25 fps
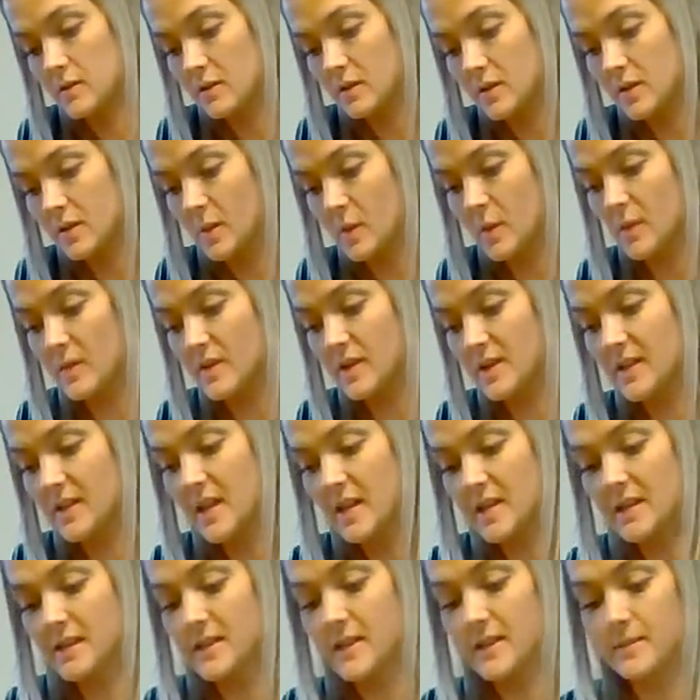So when we
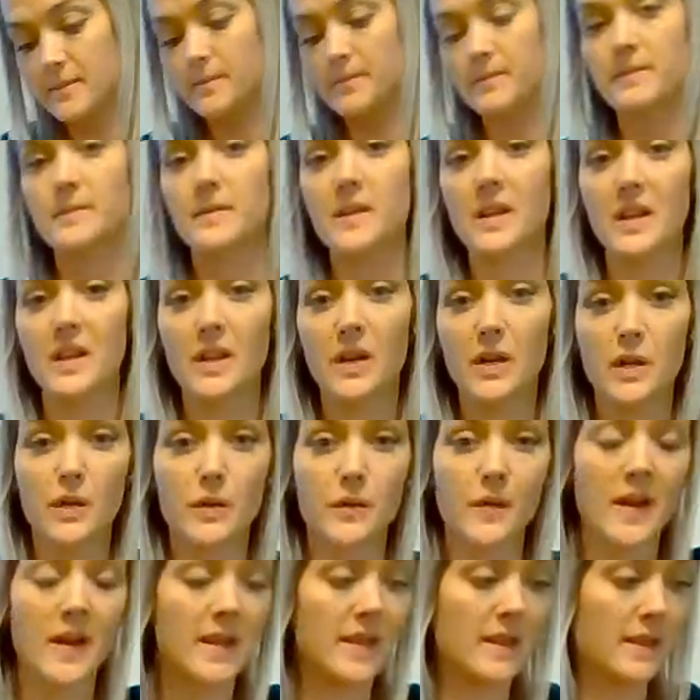slice them, they can go
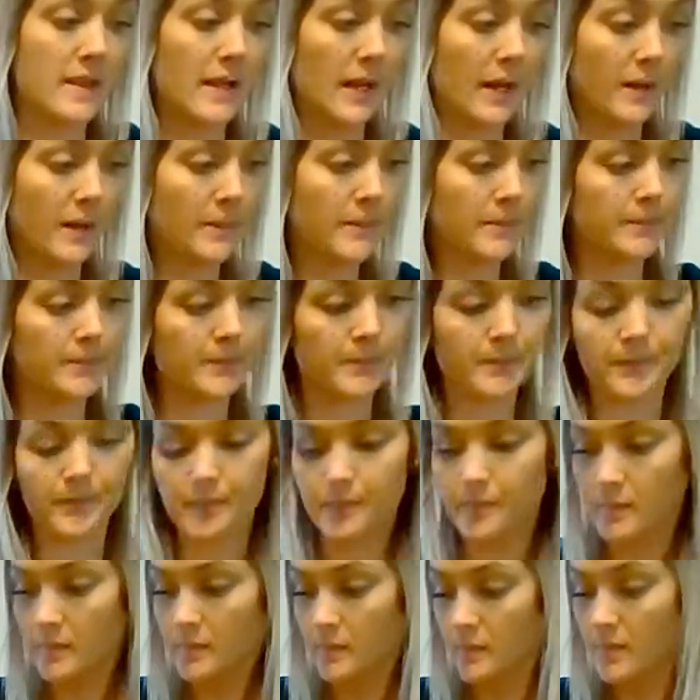right in there.
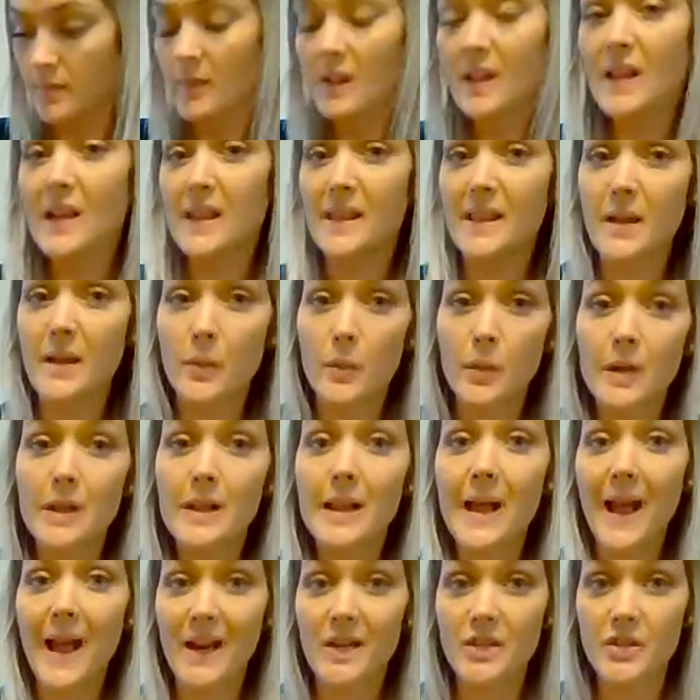And they will
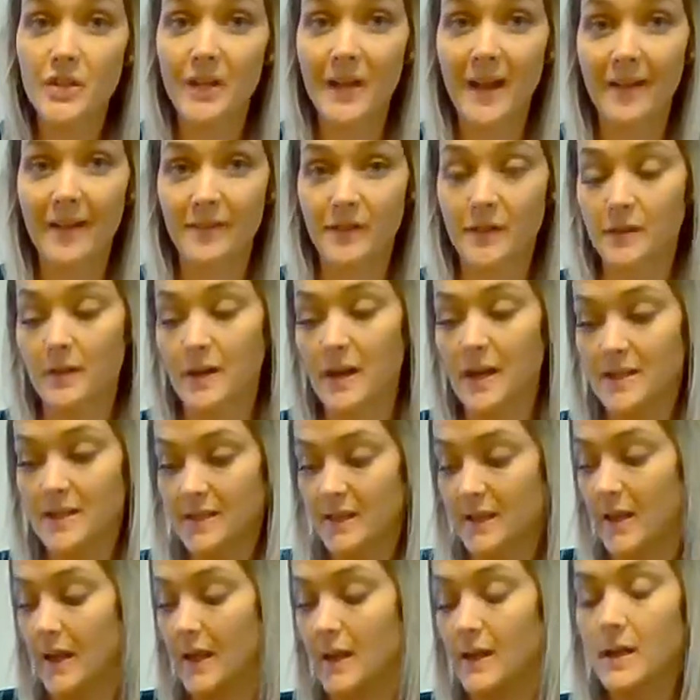actually have to rise
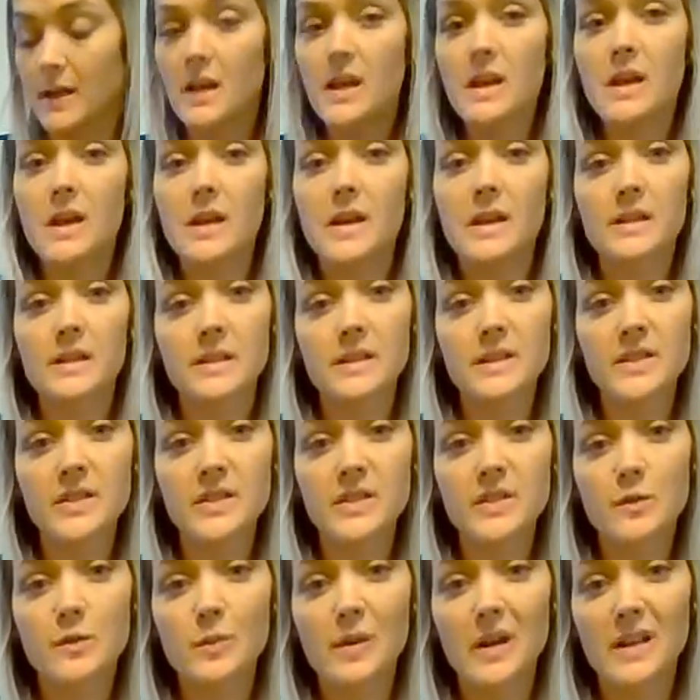again. This
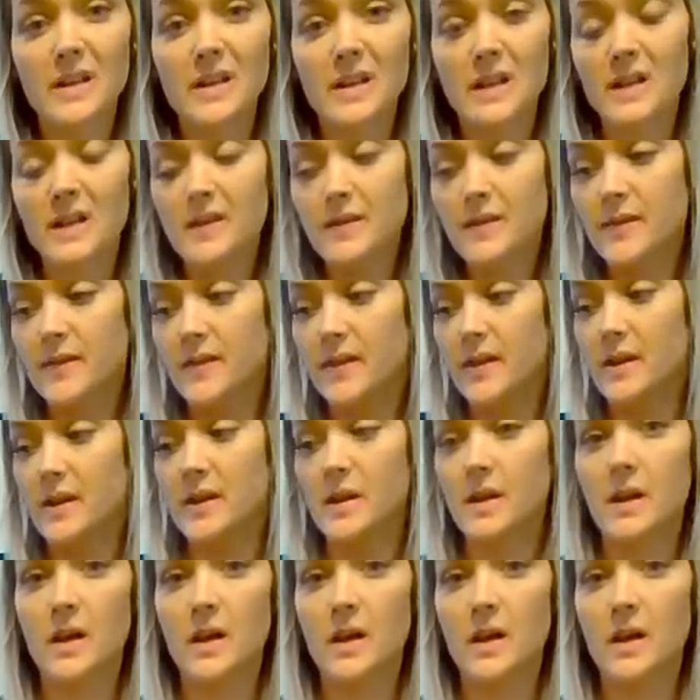is your bread knife.